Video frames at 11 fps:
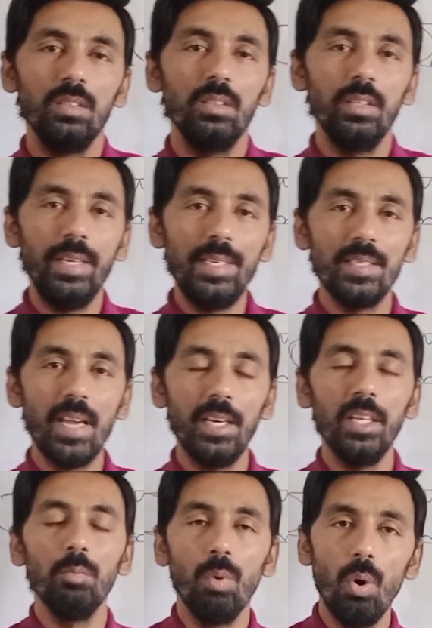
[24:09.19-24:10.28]
is getting
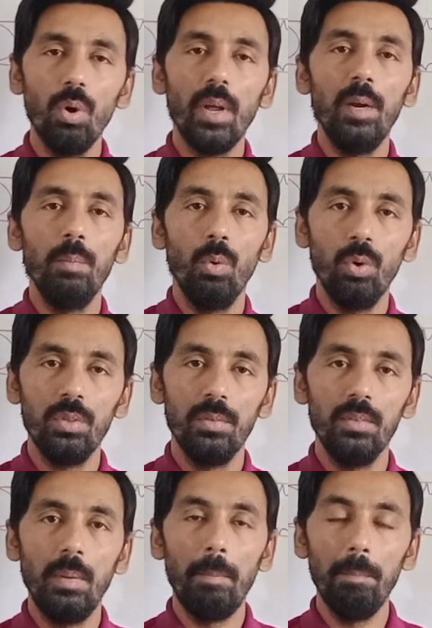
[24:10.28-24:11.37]
more and more
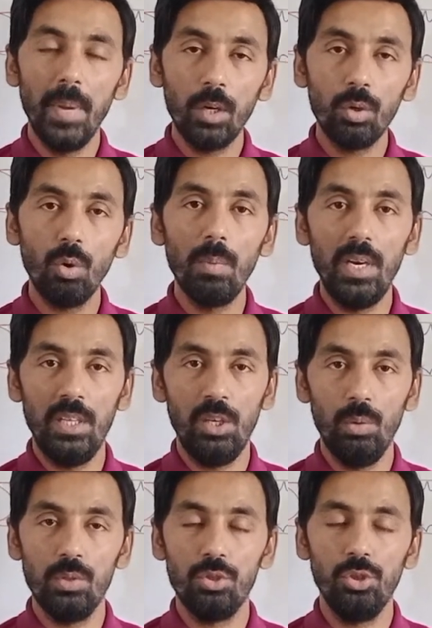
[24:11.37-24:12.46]
macromolecules,